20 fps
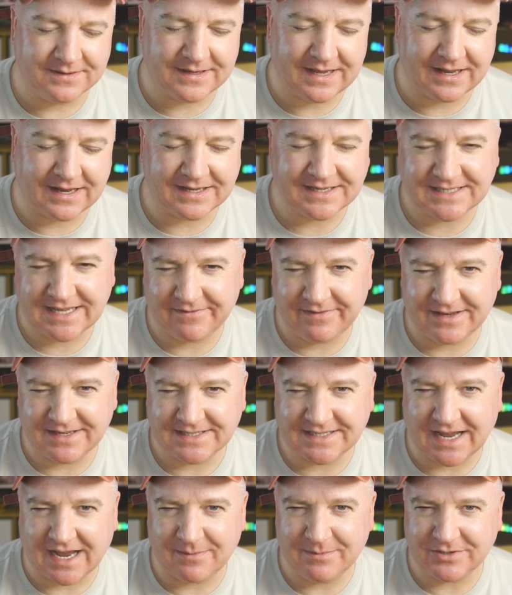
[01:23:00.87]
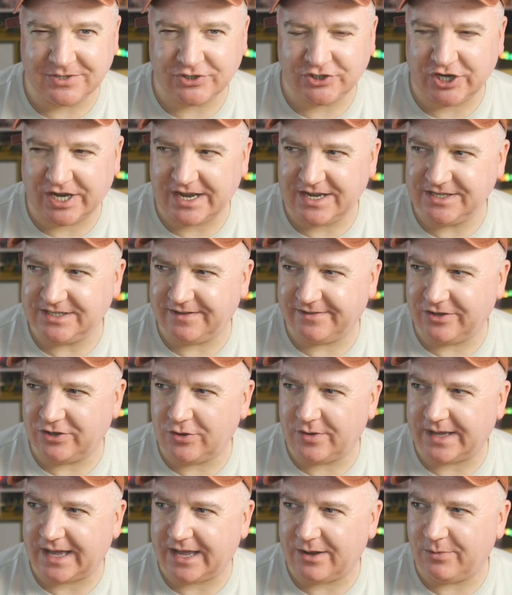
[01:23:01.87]
daylight savings times has changed in the
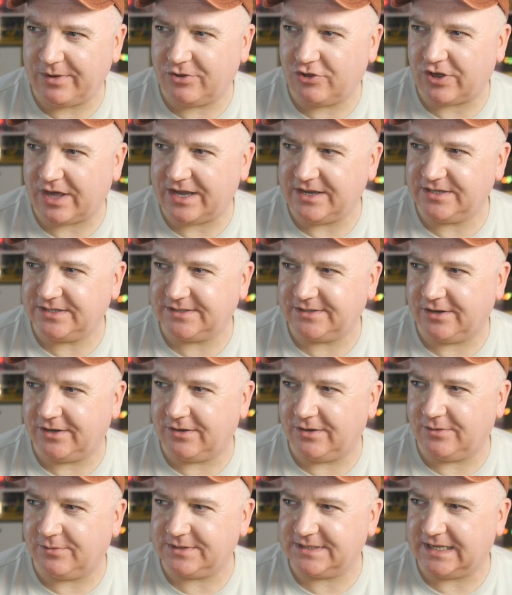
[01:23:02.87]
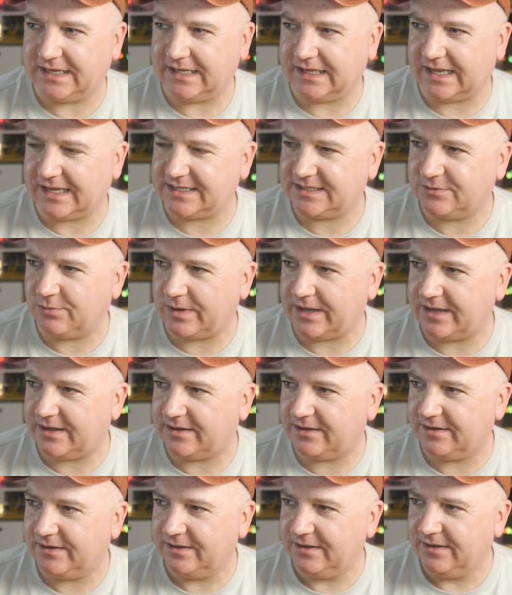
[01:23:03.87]
UK. We changed uh, was it last
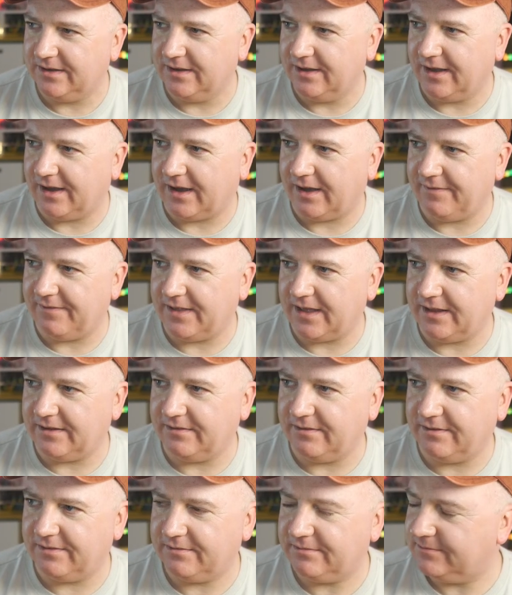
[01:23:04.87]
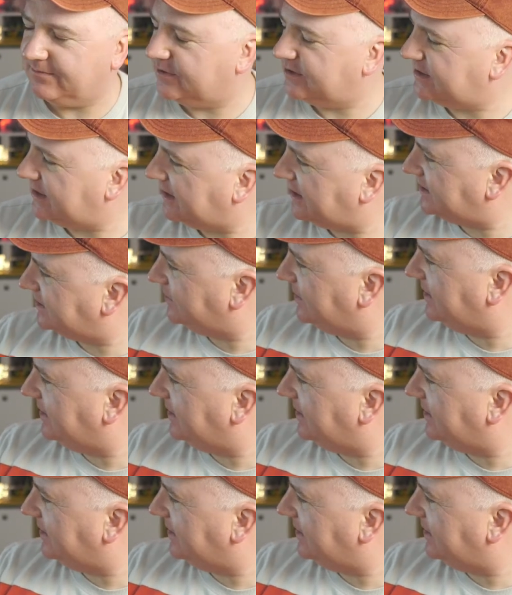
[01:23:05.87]
week, and then it last you